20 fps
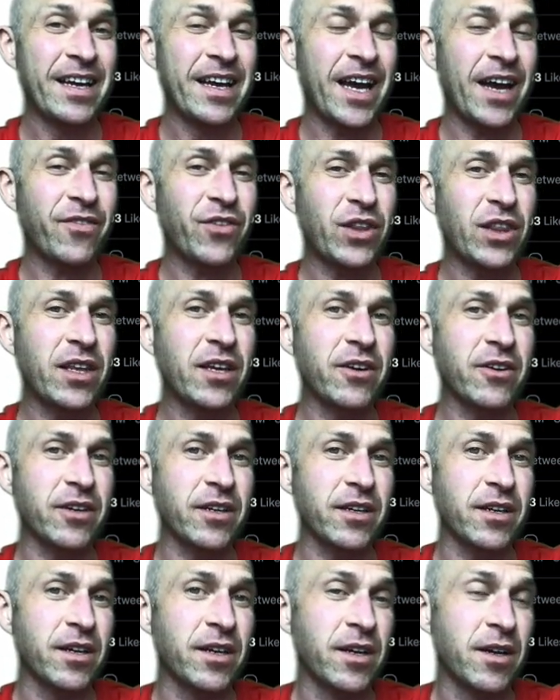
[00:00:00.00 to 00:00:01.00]
have a
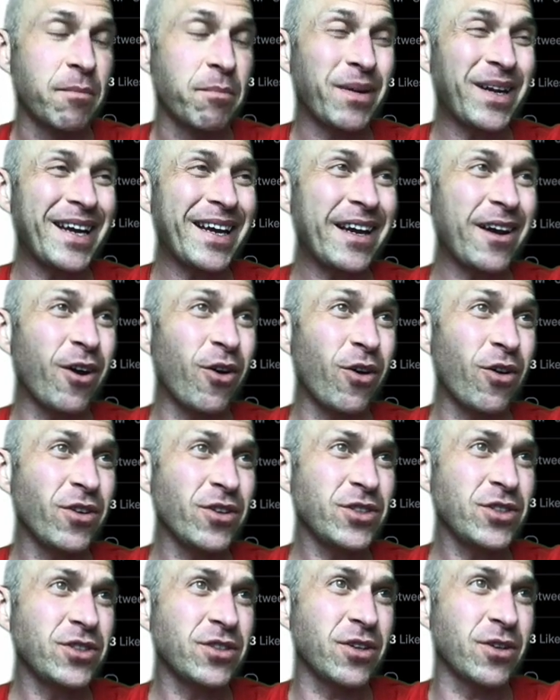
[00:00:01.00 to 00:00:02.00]
theory but I
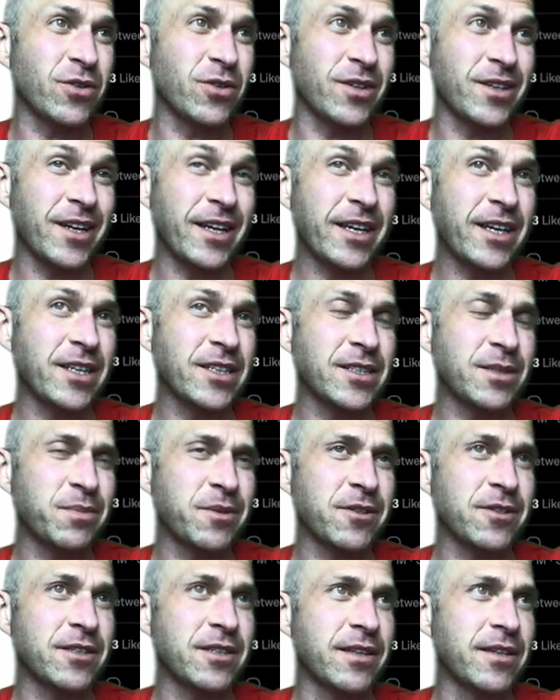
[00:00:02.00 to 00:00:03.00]
also like
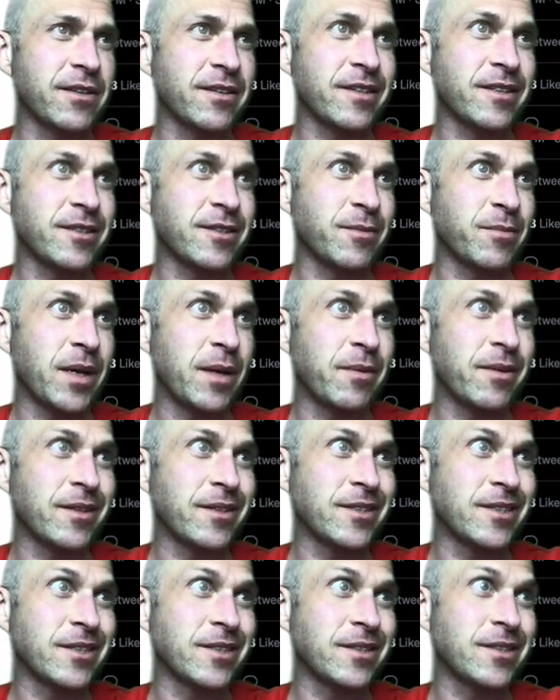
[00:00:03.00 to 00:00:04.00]
conspiracy theories, so maybe
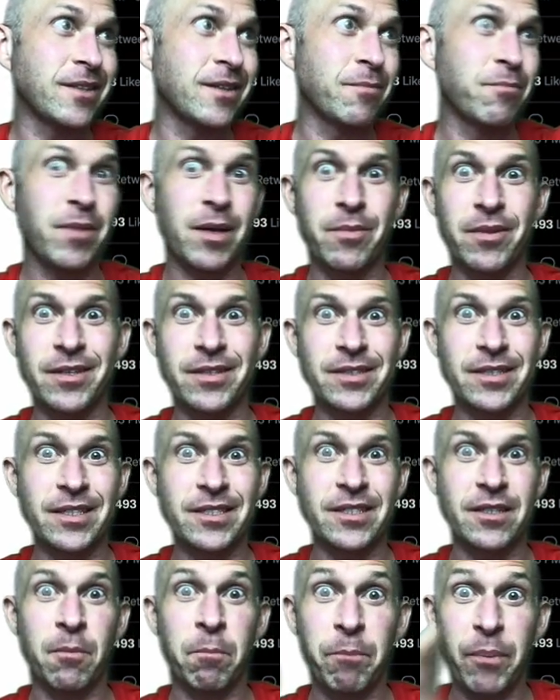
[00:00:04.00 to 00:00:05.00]
this is maybe this
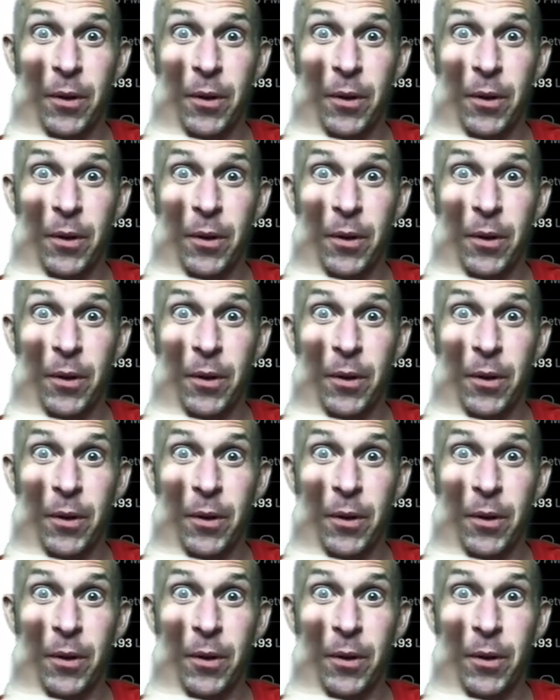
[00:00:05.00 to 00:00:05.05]
isn't.